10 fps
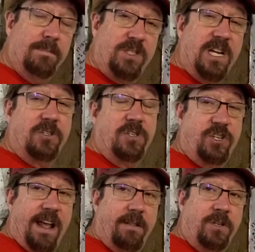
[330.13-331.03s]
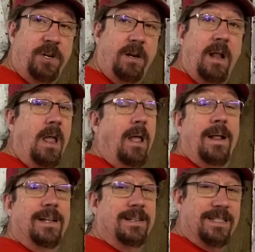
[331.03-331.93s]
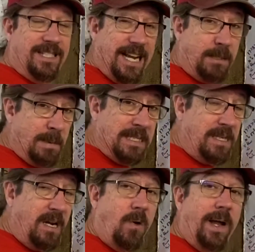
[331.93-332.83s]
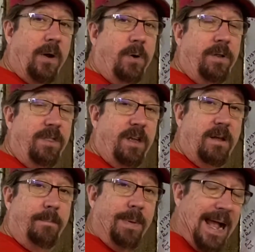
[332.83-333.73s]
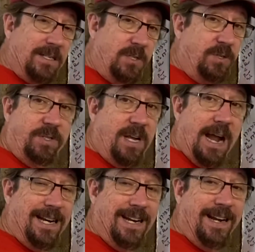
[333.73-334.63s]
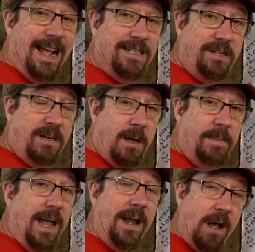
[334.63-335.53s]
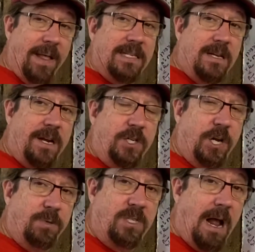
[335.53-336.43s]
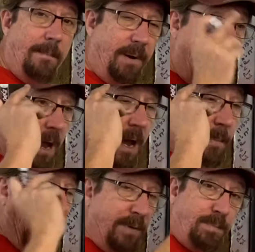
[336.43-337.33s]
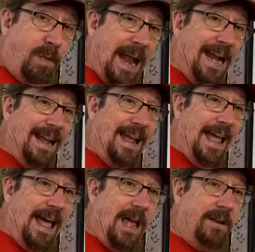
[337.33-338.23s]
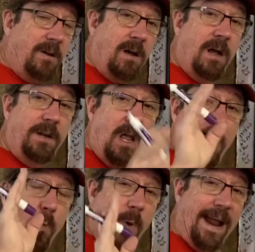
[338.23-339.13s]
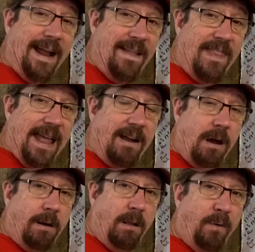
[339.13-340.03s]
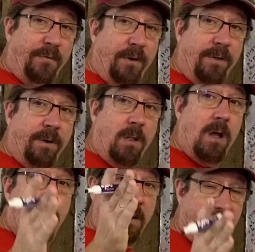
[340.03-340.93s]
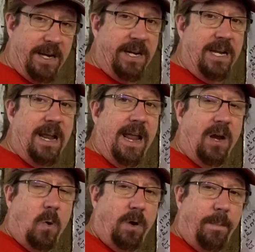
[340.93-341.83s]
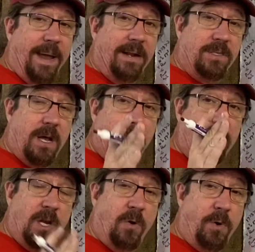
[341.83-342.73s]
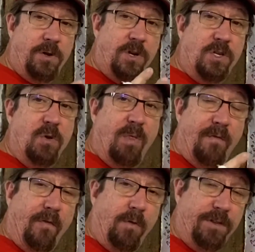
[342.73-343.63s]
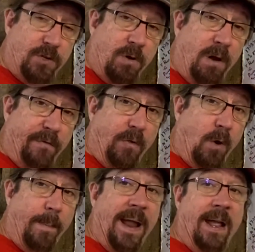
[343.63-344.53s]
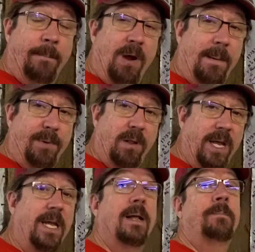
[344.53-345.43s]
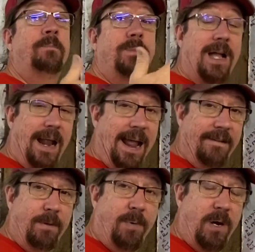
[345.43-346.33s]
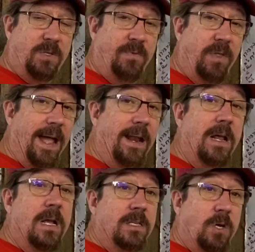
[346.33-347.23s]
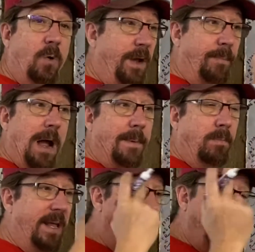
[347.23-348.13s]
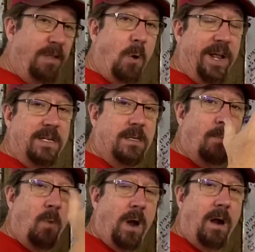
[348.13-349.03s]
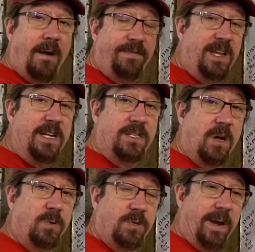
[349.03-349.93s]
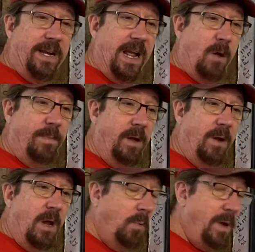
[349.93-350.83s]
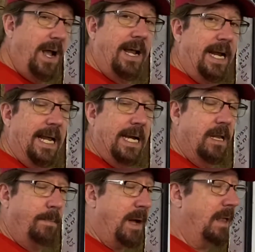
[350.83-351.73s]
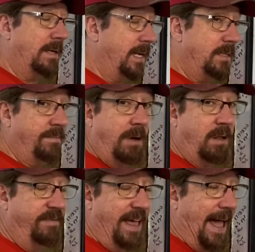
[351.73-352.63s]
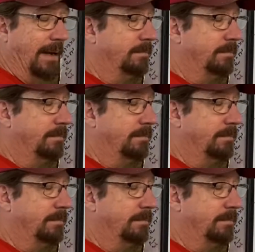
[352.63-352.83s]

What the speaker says: Stitches Challenger. 6 months ago, I ordered the passenger side, and it hasn't come yet. Now, that's not a showstopper, but I was planning ahead on when I get that car a little further along, I'm going to need to hang quarter panels on it in order to do the trunk floor pan properly. Got to have the parts for that. So they're probably floating somewhere off the East Coast right now, but we're not going to get into the politics of all of that.